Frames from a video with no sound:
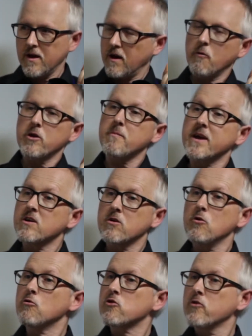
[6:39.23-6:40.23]
I want to make
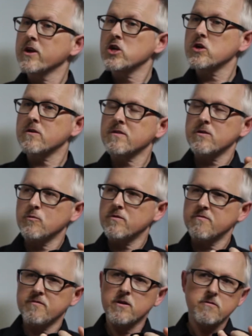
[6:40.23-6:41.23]
cool creatures, and it was
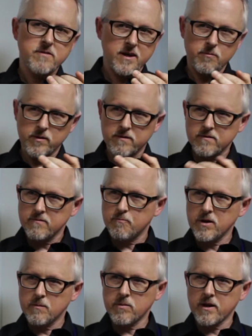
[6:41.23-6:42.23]
Phil Tippett's and
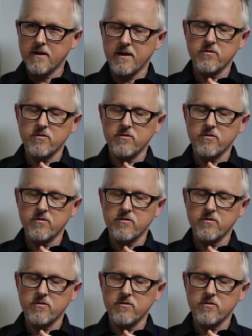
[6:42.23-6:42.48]
people like that,